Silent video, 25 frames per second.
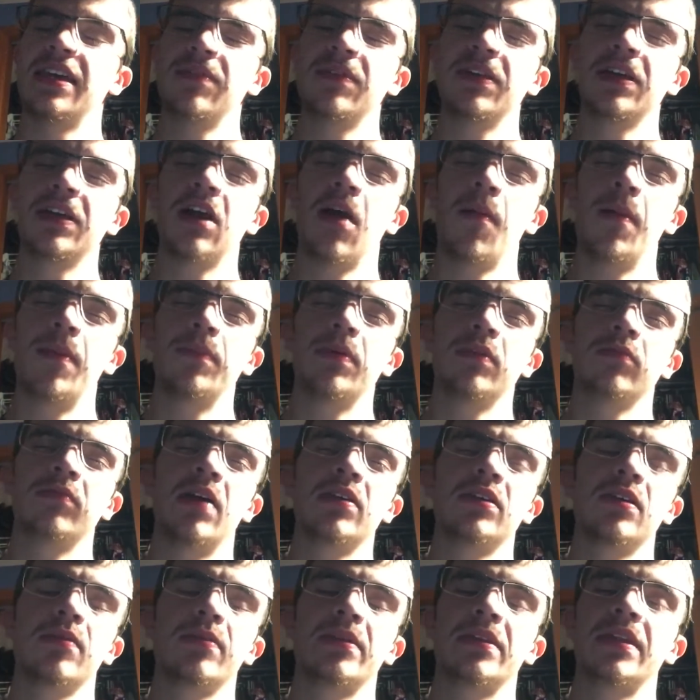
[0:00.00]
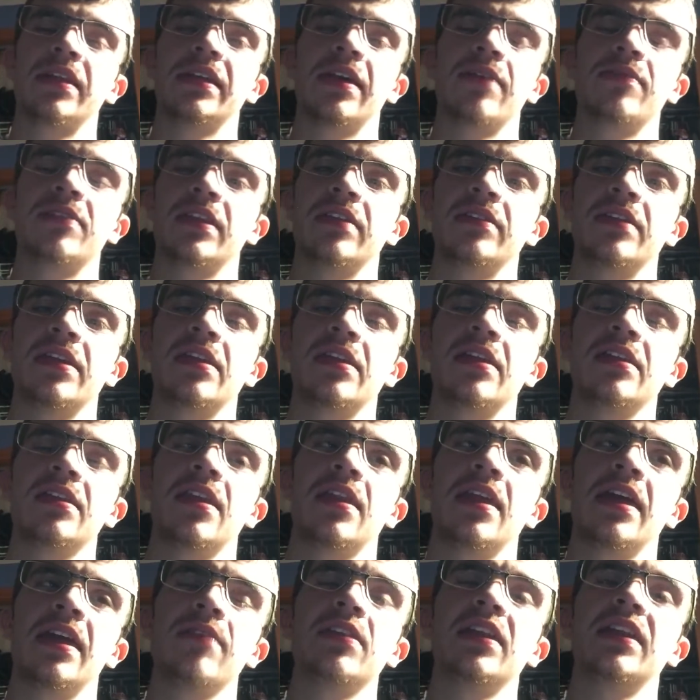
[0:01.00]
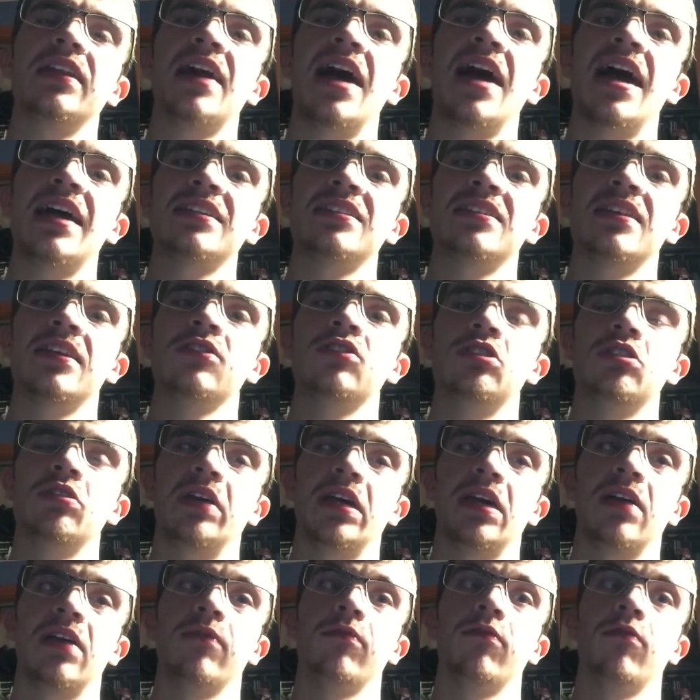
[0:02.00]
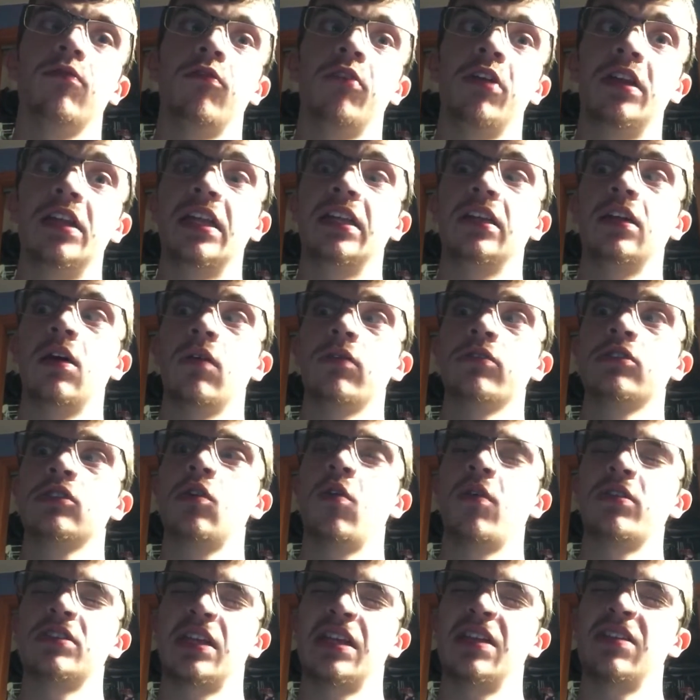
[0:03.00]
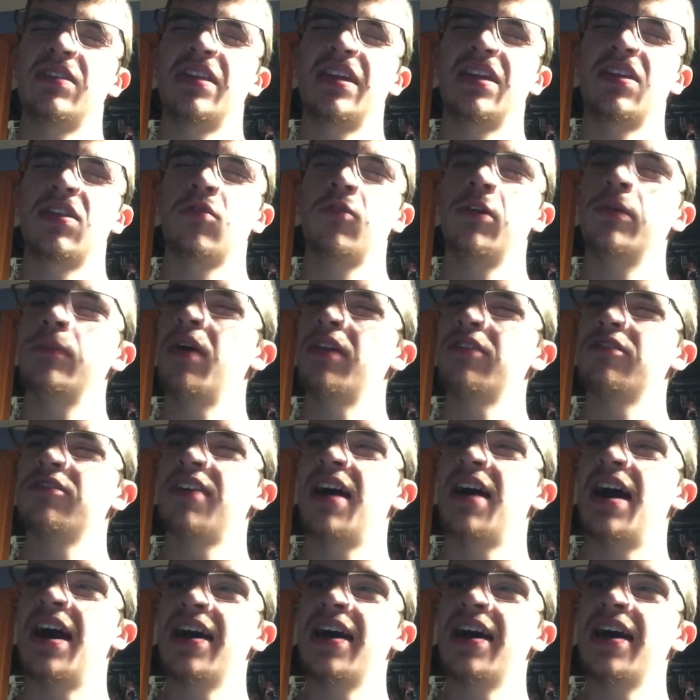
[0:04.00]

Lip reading: Even Comic Book Roundup, they give the last issue like a really low score. So I think they get 3.5.